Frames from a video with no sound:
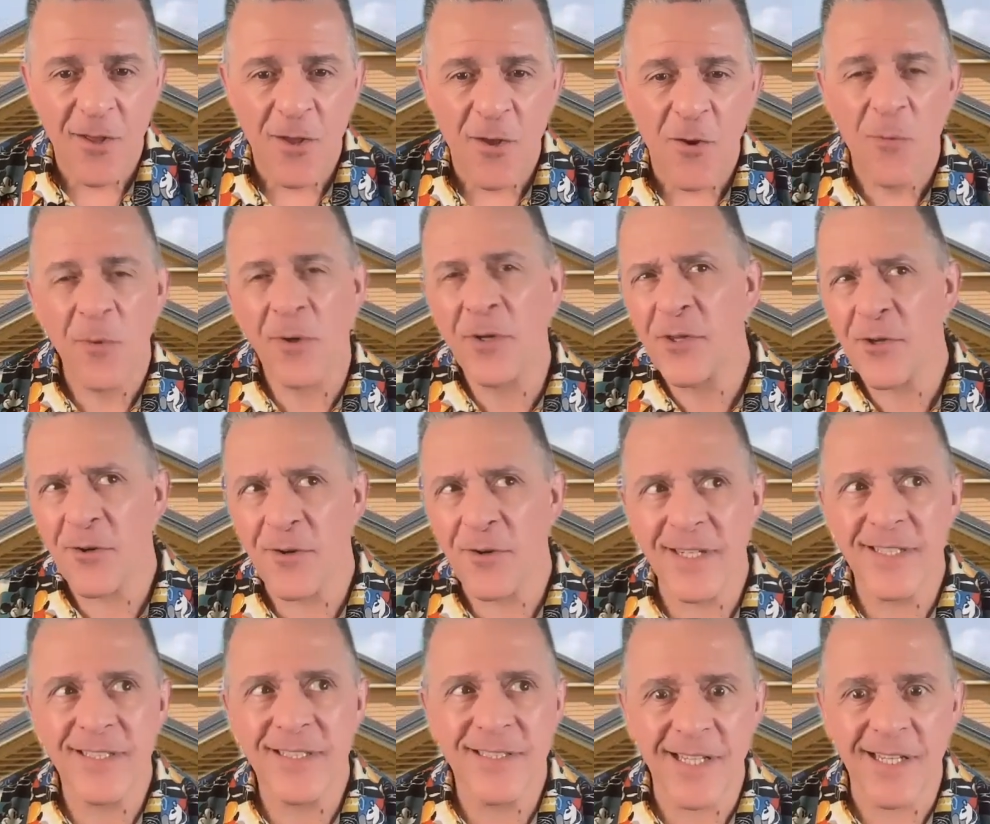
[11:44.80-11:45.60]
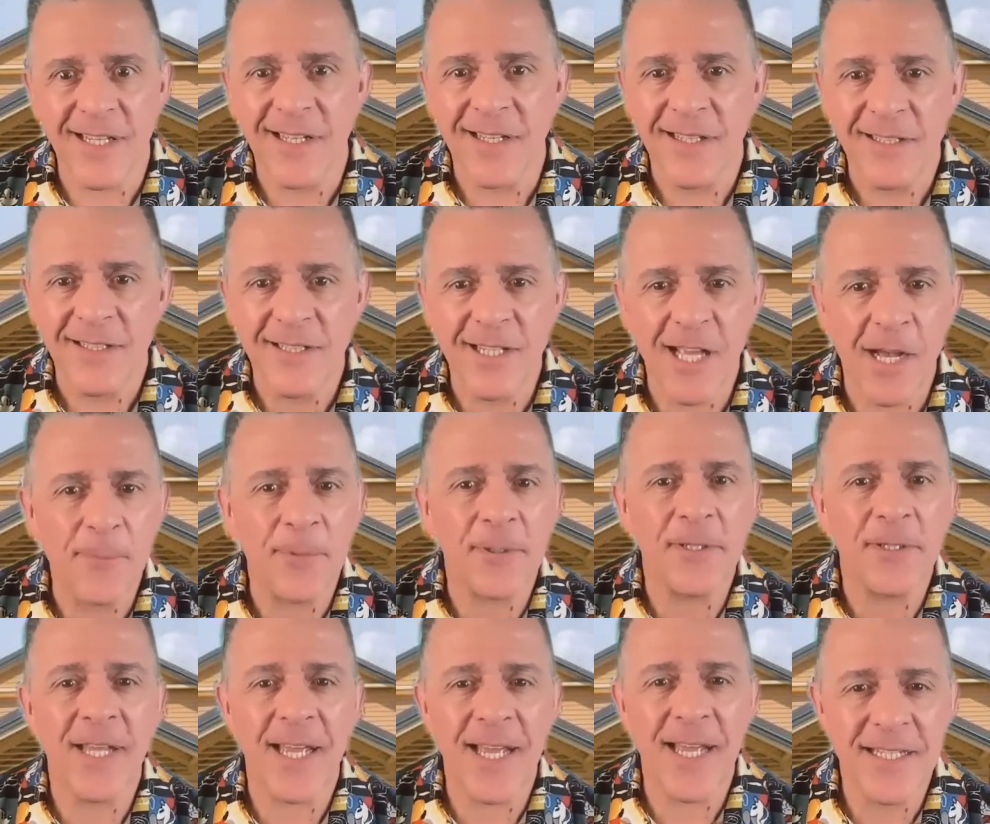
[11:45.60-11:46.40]
Well, there is a couple
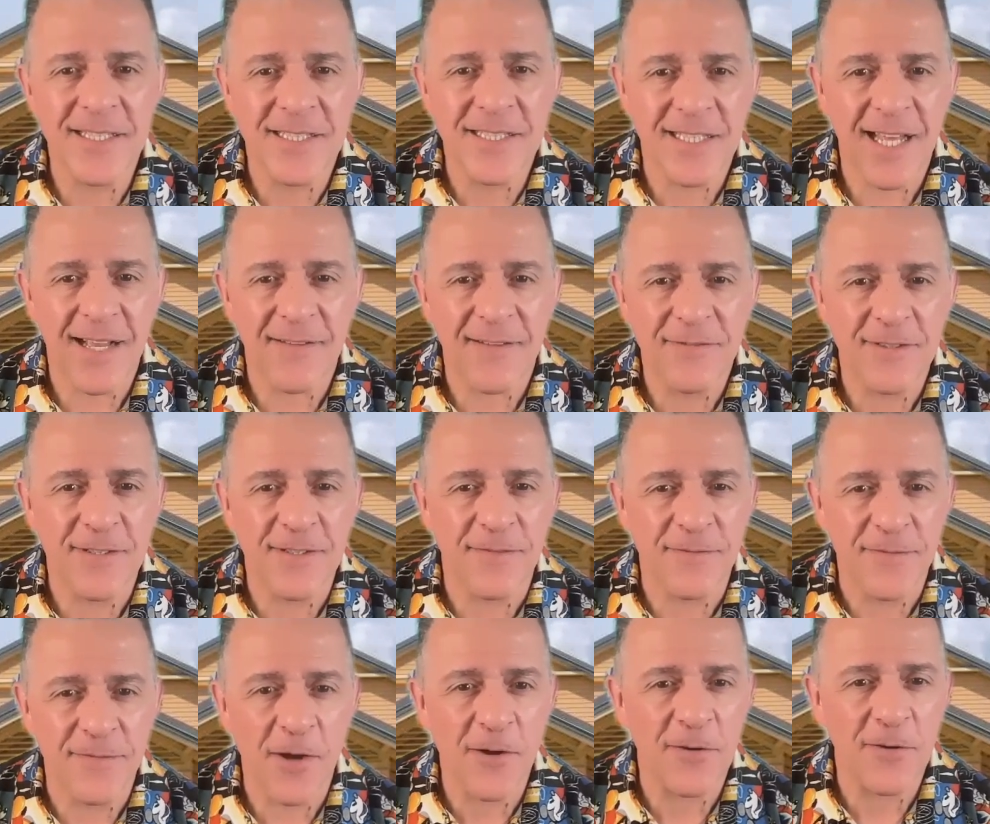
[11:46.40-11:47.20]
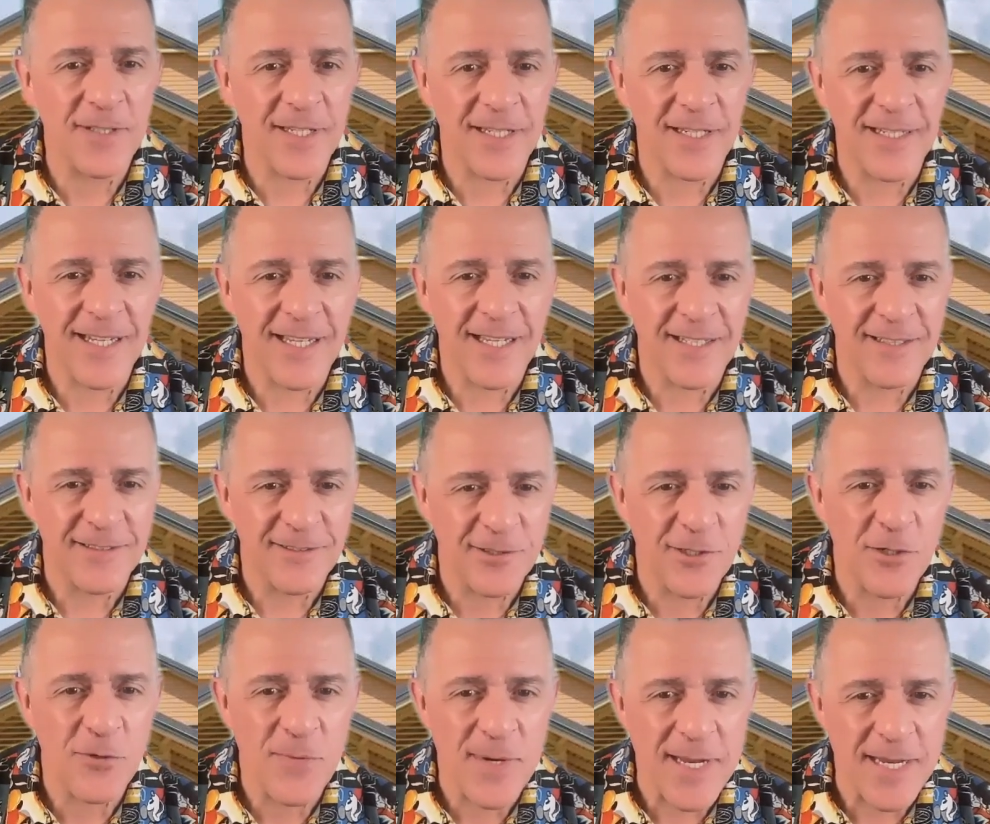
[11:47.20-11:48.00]
of days left to vote in a
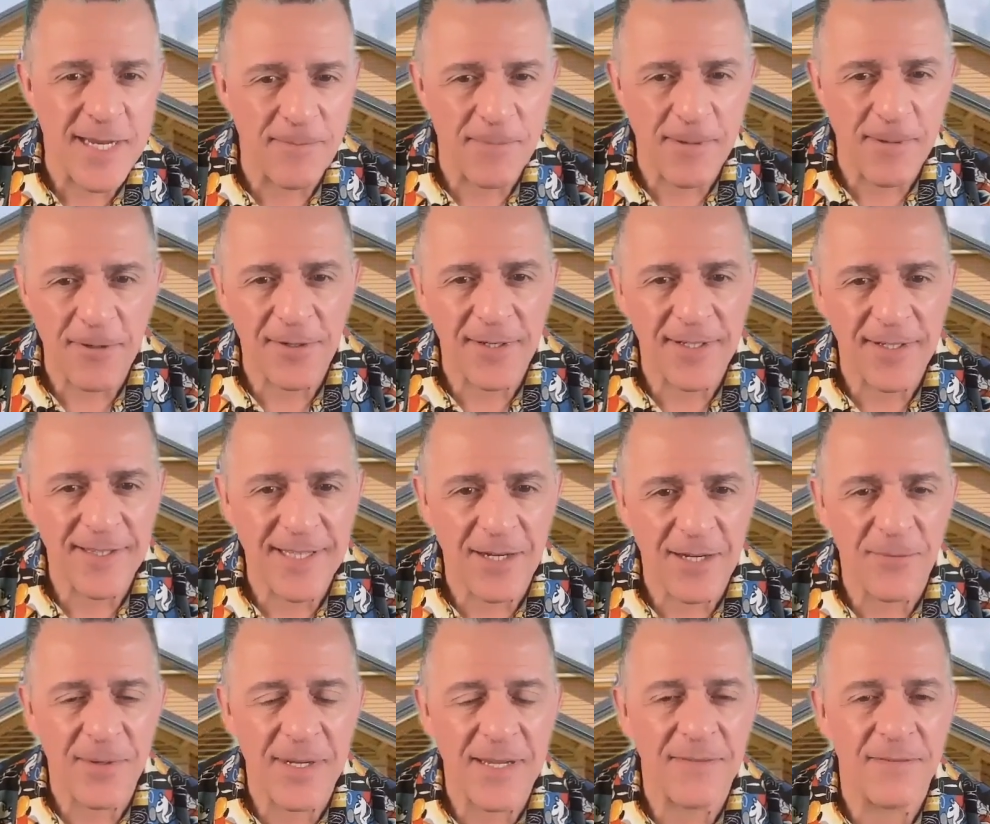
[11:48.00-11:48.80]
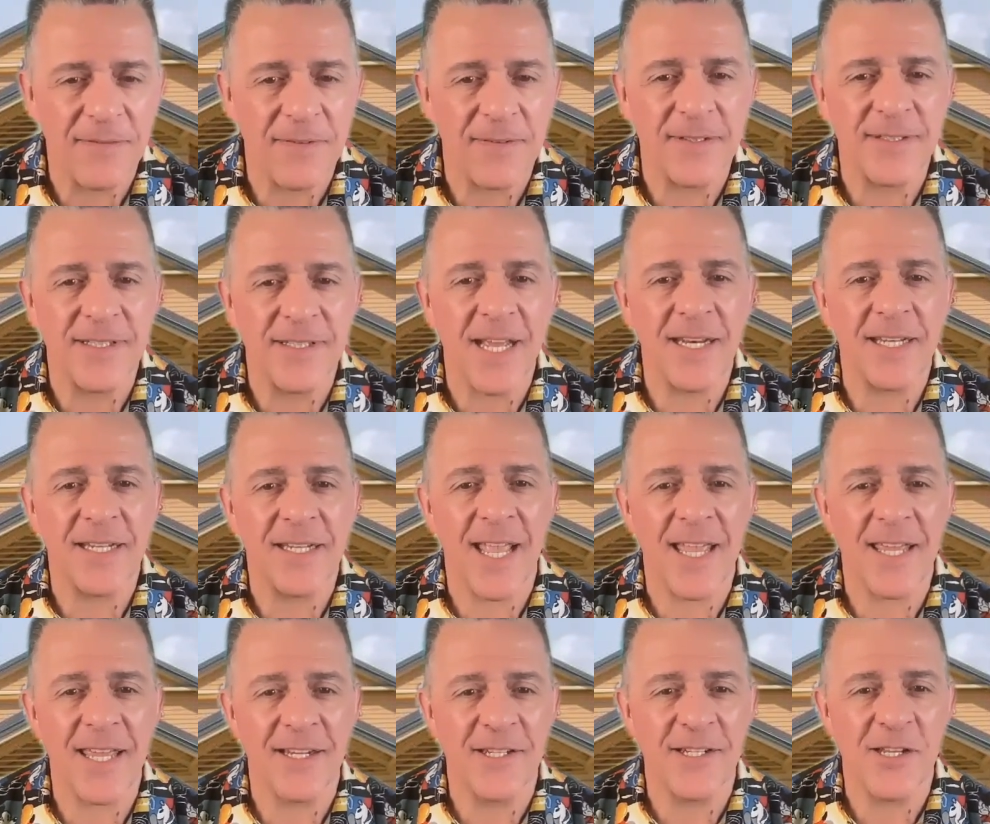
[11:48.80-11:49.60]
2-week period that we've
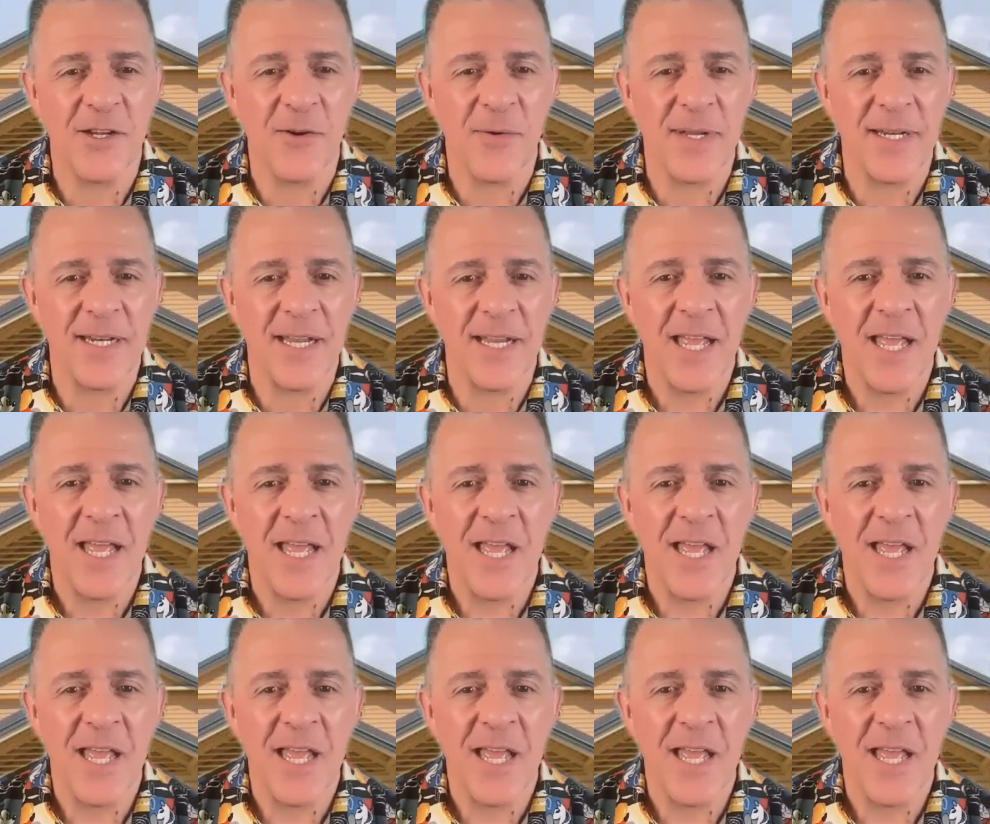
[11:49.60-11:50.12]
dedicated to it.